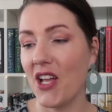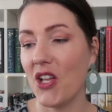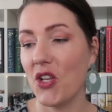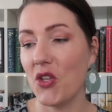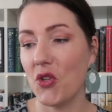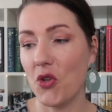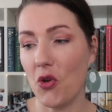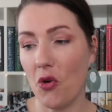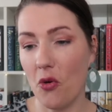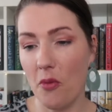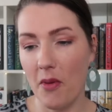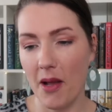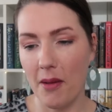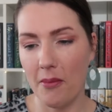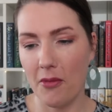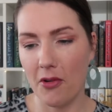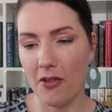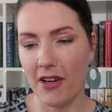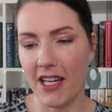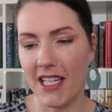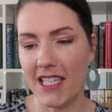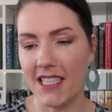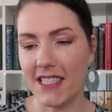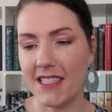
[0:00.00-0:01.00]
No
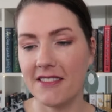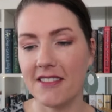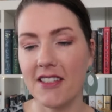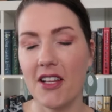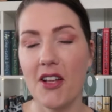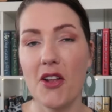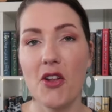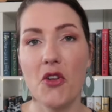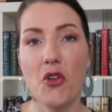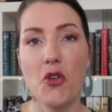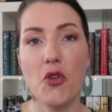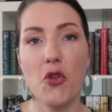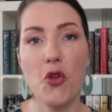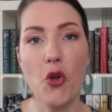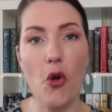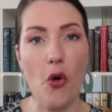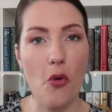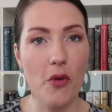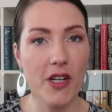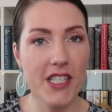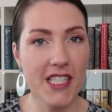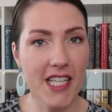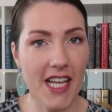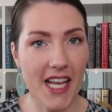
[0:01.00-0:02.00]
memories,
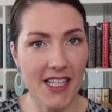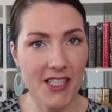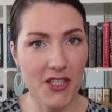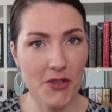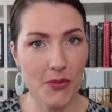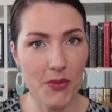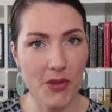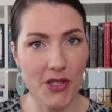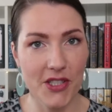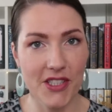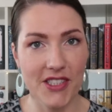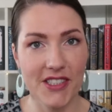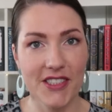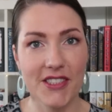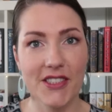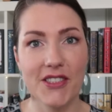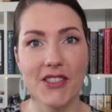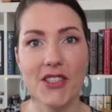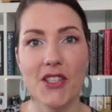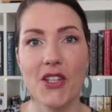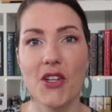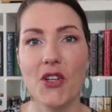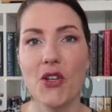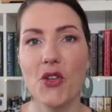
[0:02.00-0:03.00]
no
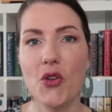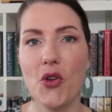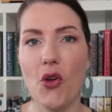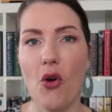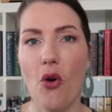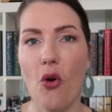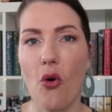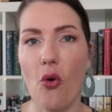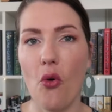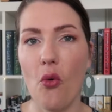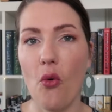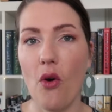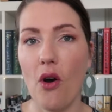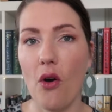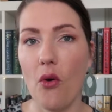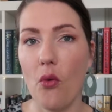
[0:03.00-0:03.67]
attachments, no